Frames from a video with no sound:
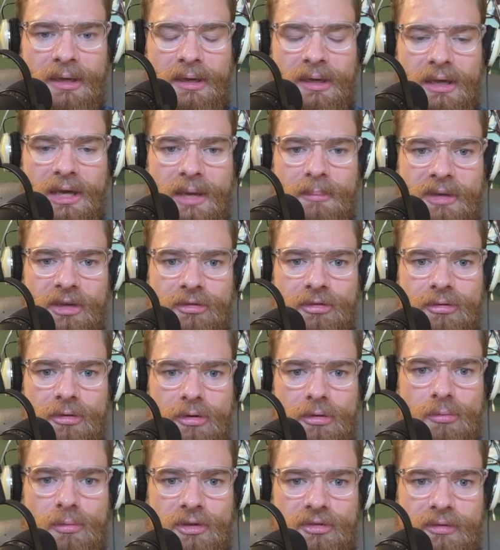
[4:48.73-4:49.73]
I'm not
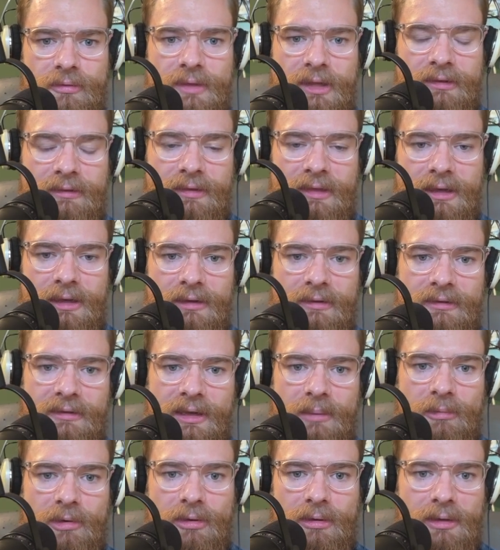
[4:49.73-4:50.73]
sure which of these things
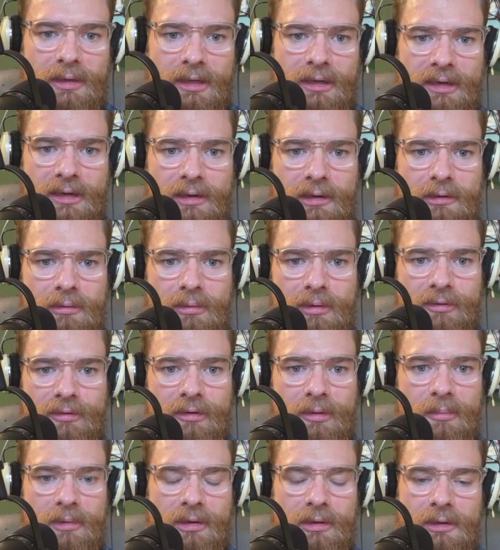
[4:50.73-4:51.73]
I'm all in on or if
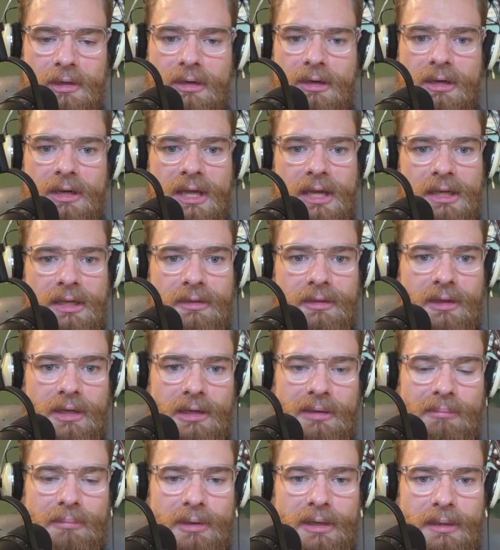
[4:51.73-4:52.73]
I'm all in on
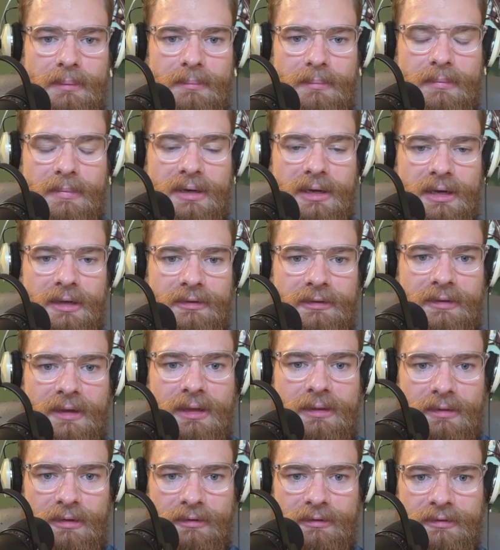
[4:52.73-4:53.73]
anything, but I
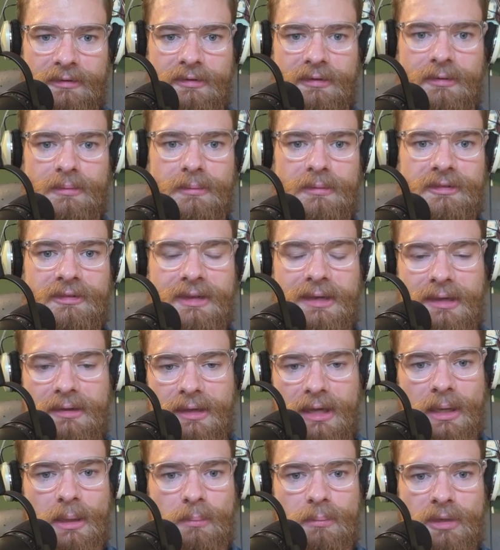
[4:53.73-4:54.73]
say this to say
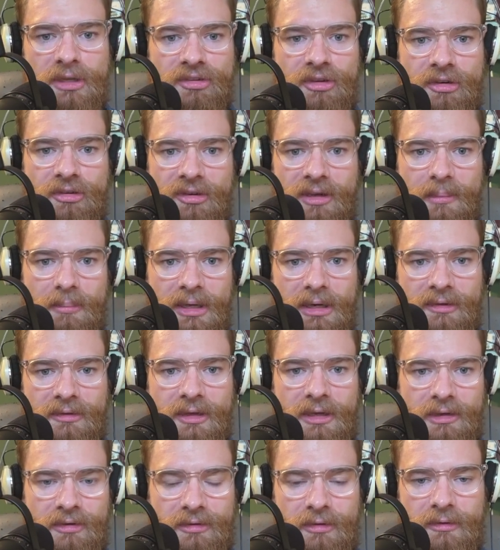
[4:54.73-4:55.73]
that BJJ
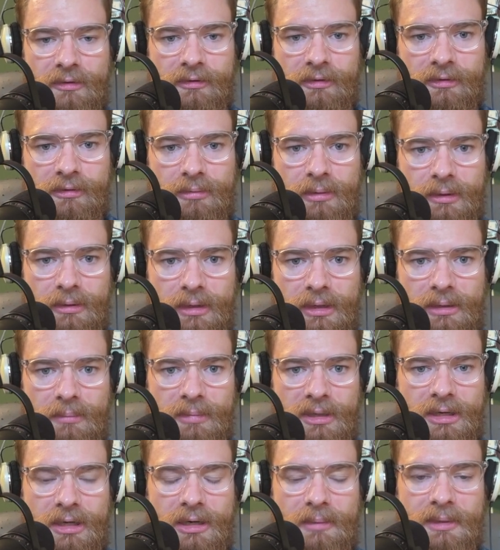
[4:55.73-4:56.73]
Meditations is quickly
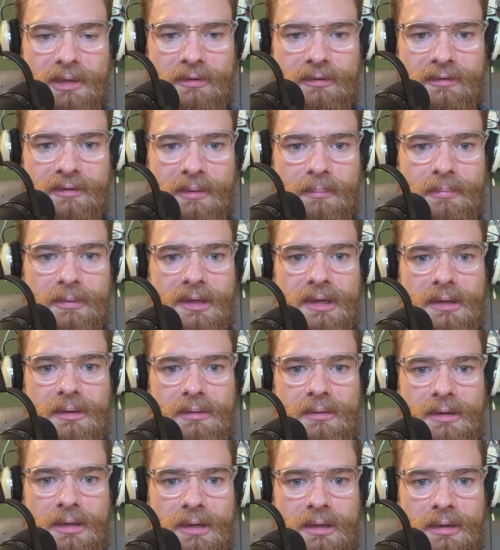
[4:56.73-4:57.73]
becoming
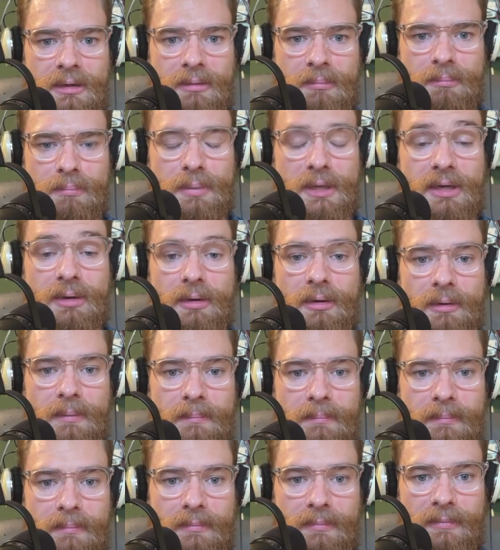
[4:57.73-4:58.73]
something bigger
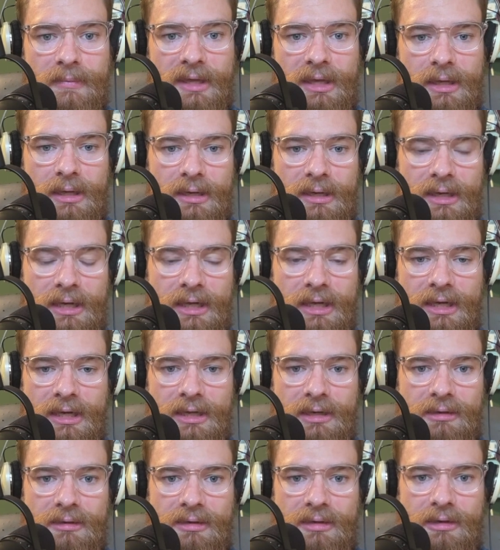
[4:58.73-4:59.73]
than I
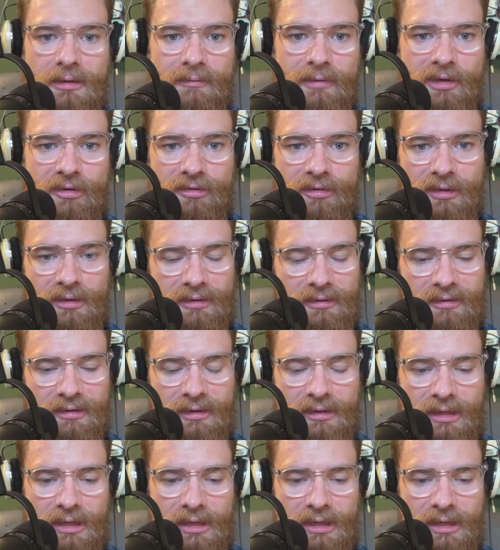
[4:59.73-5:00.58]
had envisioned.